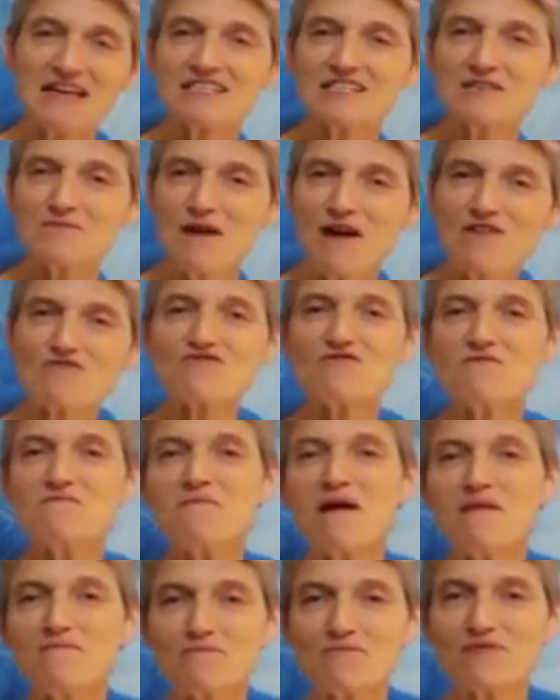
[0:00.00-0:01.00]
It's about
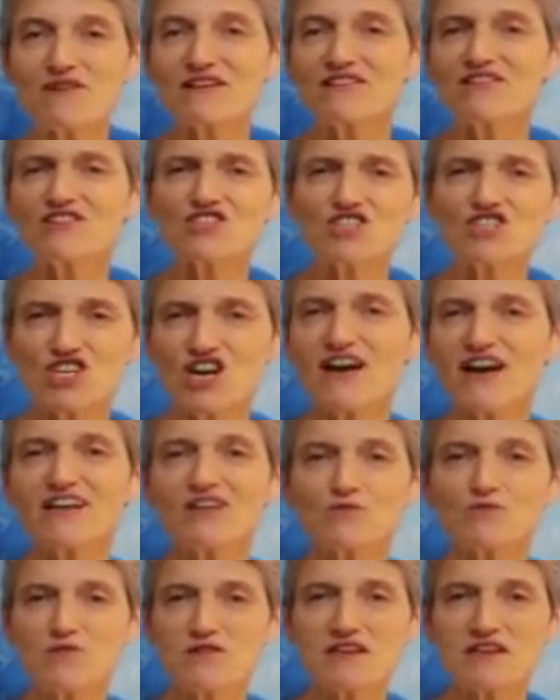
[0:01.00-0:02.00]
remembering the
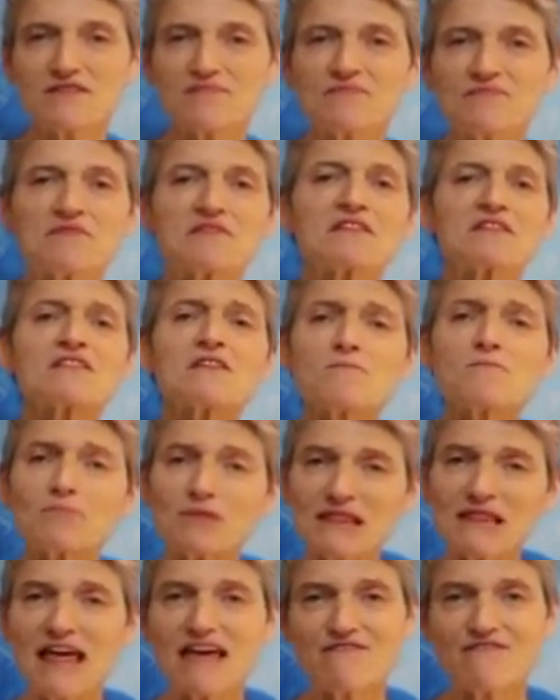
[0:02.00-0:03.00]
child within, the
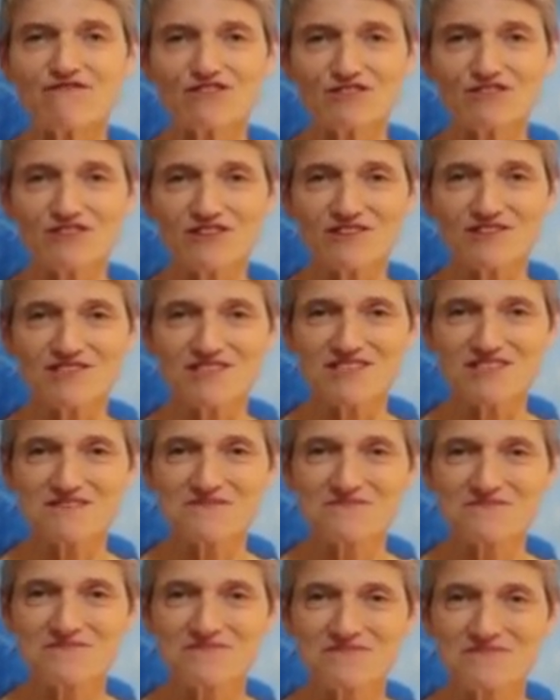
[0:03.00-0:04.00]

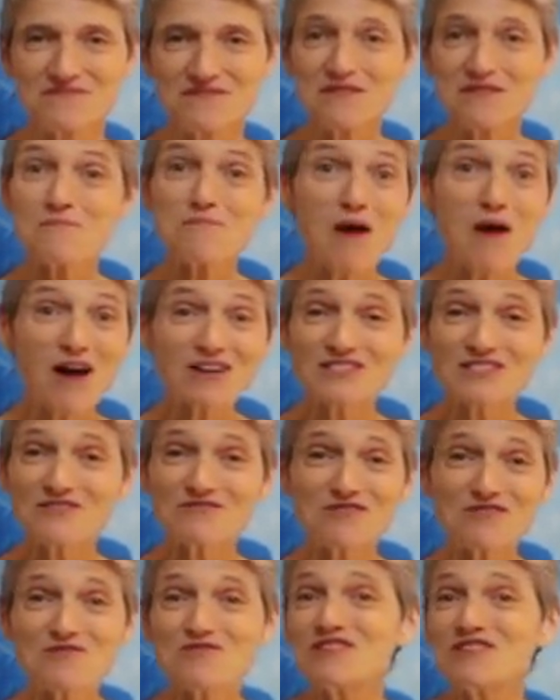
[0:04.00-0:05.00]
playfulness, the part
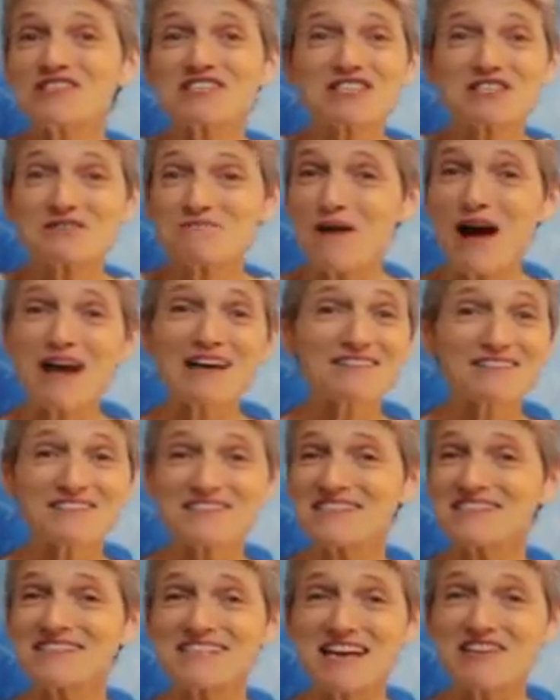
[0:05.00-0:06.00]
of you that
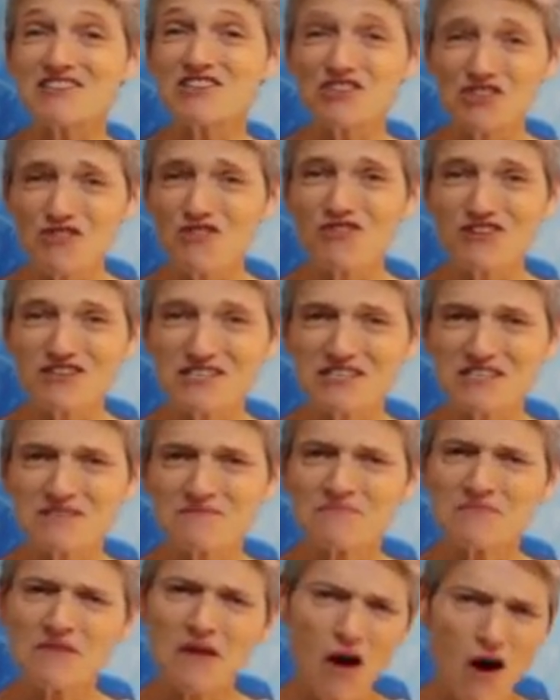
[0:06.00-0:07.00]
smiles, that
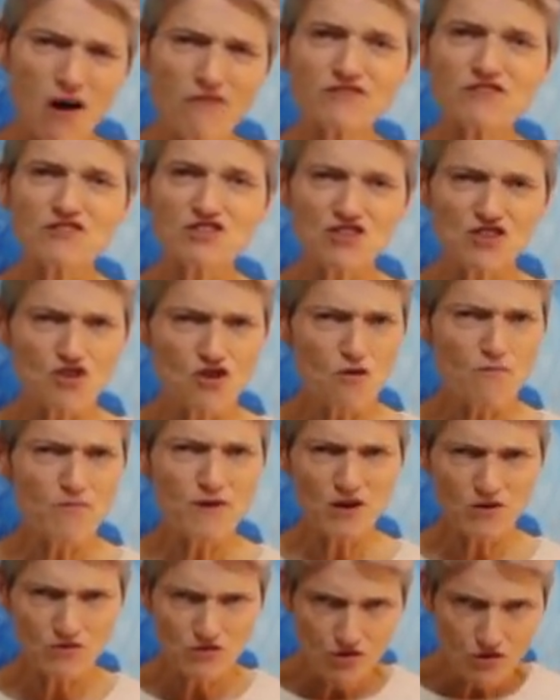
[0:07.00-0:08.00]
enjoys. Often,
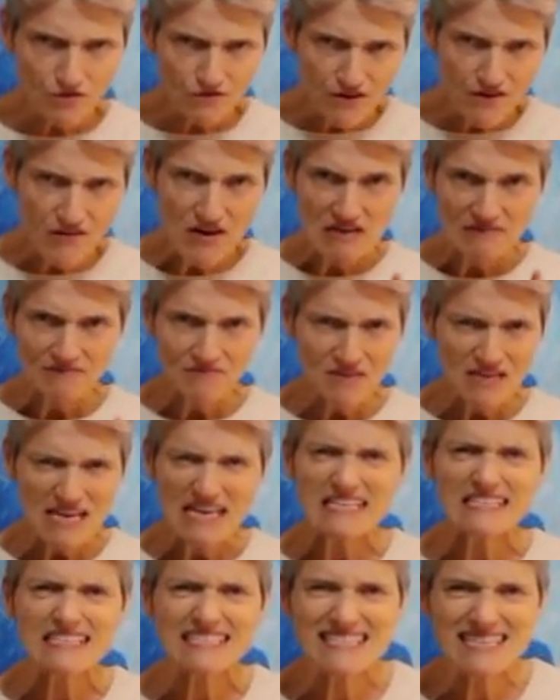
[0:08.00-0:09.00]
Scorpios, you're very
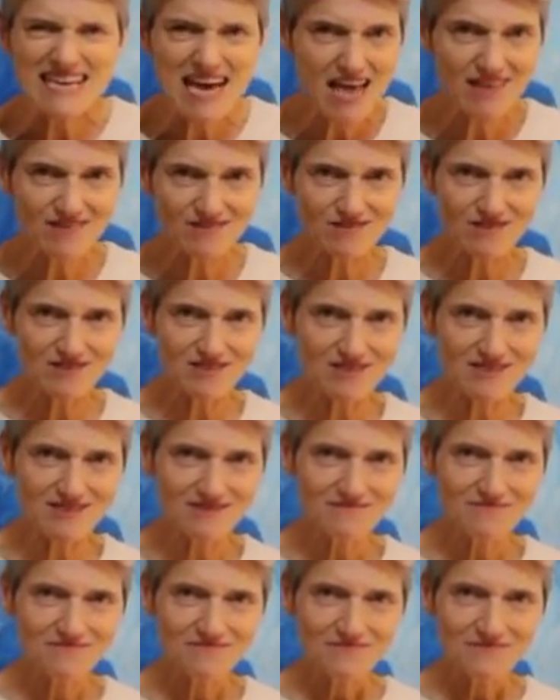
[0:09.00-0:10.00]

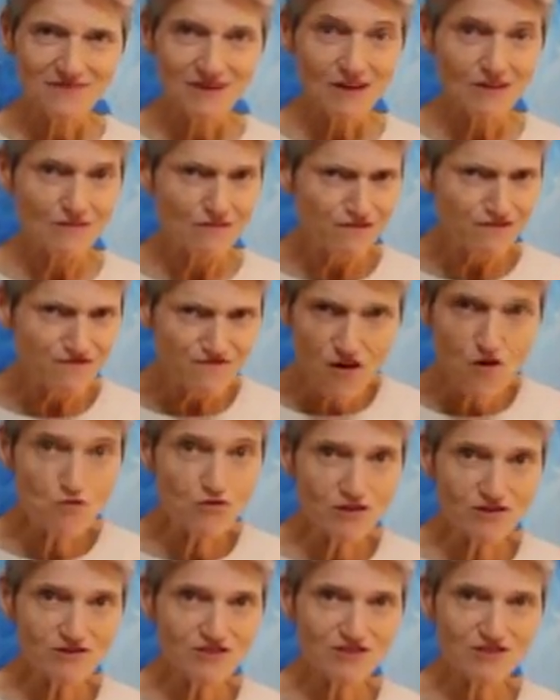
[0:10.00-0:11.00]
intense and
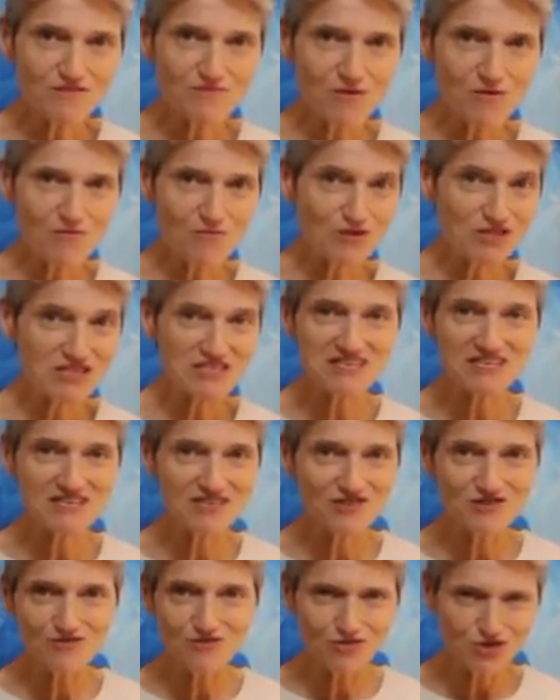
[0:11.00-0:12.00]
focused upon what it
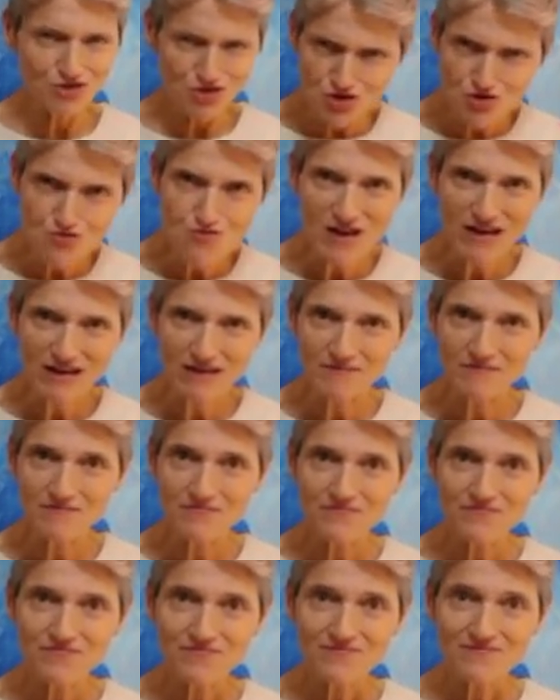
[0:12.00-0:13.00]
is you're doing.